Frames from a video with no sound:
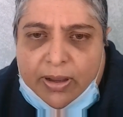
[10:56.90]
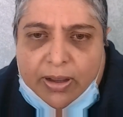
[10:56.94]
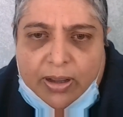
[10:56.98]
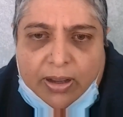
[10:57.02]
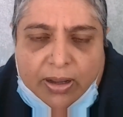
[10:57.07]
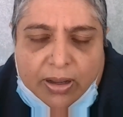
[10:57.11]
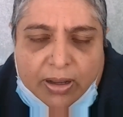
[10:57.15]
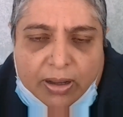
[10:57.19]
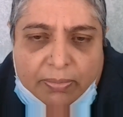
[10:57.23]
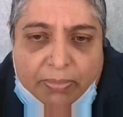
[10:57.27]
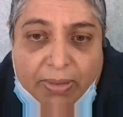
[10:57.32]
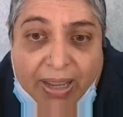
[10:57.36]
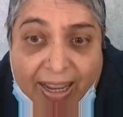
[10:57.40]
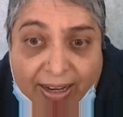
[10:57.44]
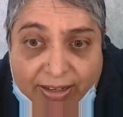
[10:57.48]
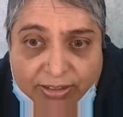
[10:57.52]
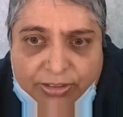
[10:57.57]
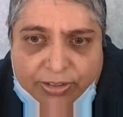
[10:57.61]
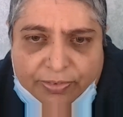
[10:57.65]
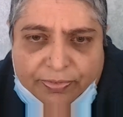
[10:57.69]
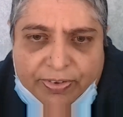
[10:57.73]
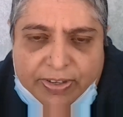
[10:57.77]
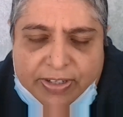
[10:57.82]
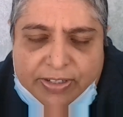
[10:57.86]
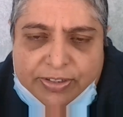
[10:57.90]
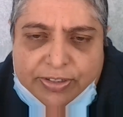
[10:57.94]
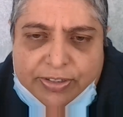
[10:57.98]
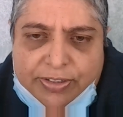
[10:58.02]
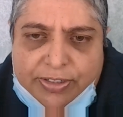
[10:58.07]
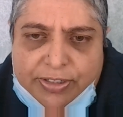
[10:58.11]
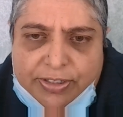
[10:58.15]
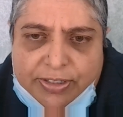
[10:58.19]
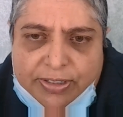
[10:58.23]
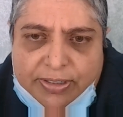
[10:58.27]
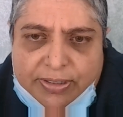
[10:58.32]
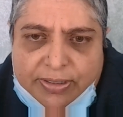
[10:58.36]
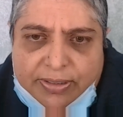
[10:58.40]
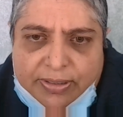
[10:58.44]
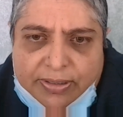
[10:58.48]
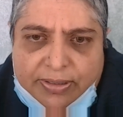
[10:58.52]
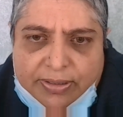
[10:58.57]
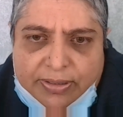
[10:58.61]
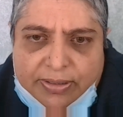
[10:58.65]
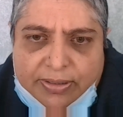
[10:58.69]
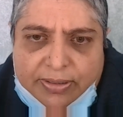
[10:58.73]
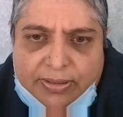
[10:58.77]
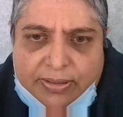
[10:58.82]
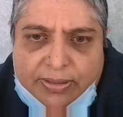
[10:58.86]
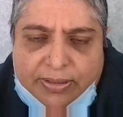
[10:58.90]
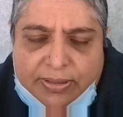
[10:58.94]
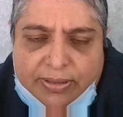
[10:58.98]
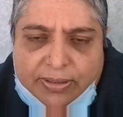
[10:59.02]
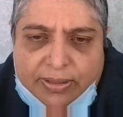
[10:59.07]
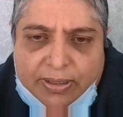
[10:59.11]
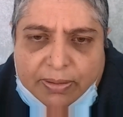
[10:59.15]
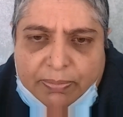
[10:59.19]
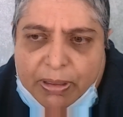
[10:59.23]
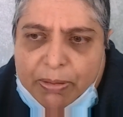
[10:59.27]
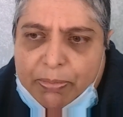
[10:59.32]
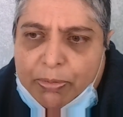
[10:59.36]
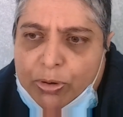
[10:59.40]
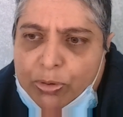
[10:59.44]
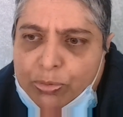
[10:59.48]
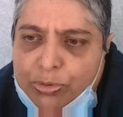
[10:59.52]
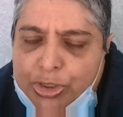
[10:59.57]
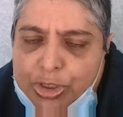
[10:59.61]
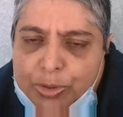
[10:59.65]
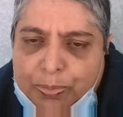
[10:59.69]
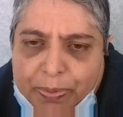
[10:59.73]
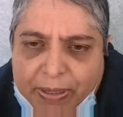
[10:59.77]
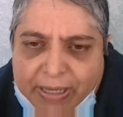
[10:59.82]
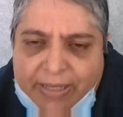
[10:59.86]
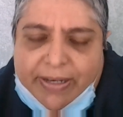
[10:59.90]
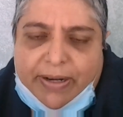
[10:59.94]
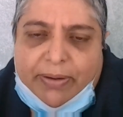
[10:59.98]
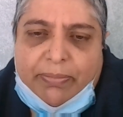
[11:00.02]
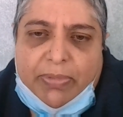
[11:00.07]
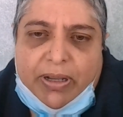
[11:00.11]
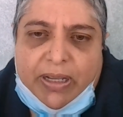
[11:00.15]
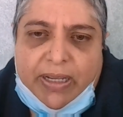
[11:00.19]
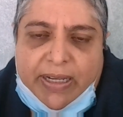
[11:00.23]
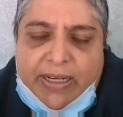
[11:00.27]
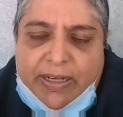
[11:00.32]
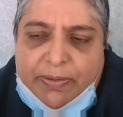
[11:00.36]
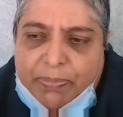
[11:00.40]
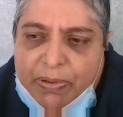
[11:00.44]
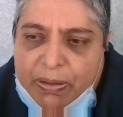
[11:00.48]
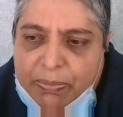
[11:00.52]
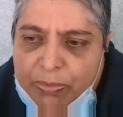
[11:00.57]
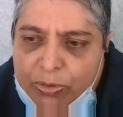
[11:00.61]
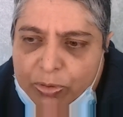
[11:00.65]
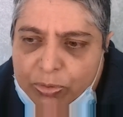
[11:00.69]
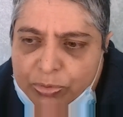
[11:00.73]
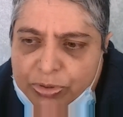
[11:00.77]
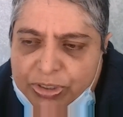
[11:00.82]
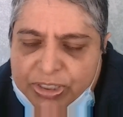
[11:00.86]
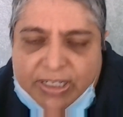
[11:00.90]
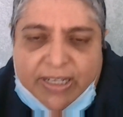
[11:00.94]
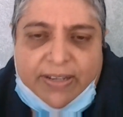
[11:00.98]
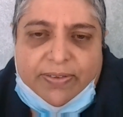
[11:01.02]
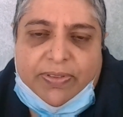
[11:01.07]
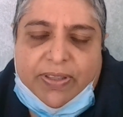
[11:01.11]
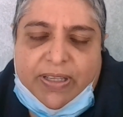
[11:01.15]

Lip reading: Activists, people who speak their mind, people who say